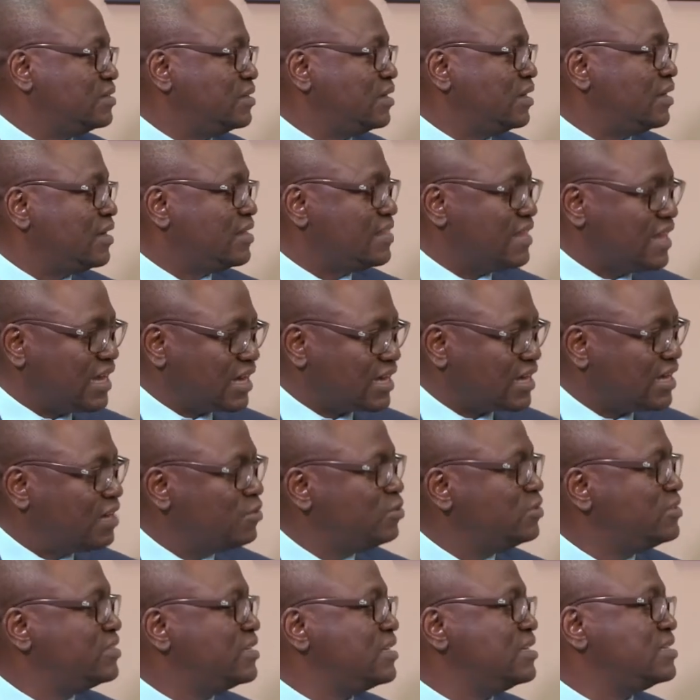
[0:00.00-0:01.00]
the
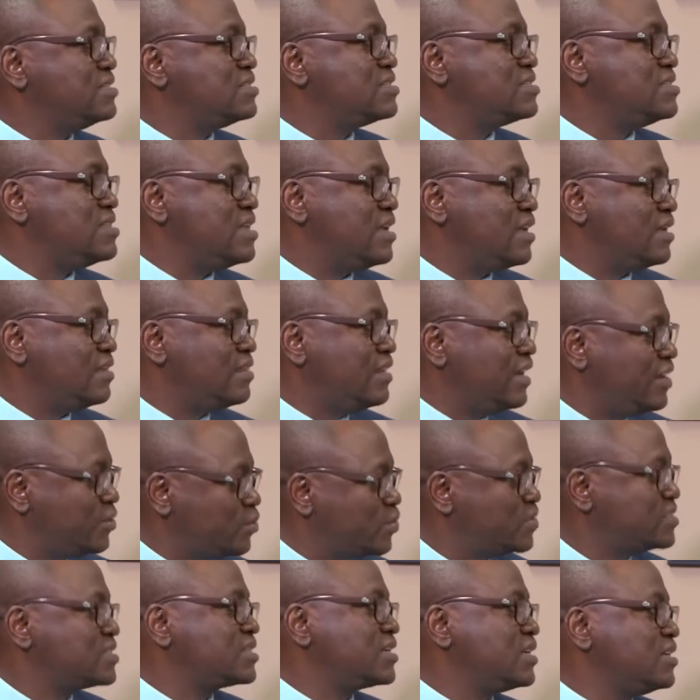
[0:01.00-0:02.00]
accountants, they,
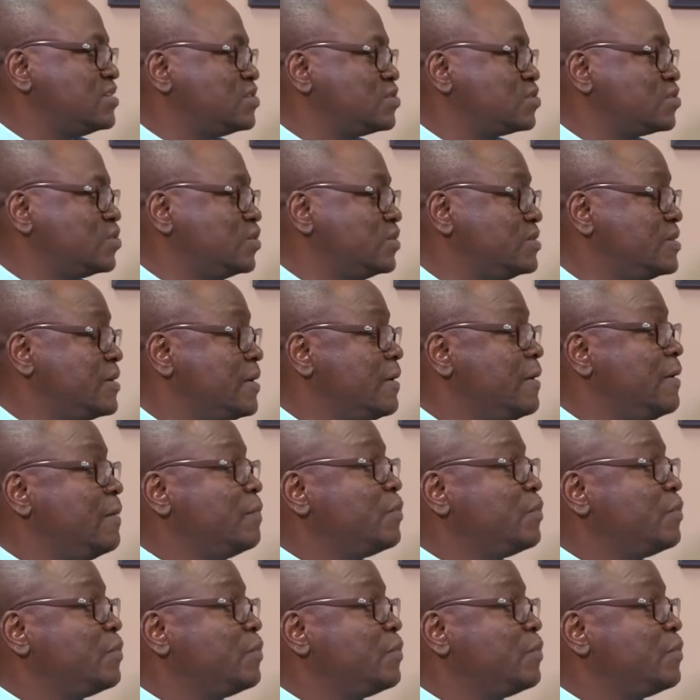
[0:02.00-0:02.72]
that was cancelled.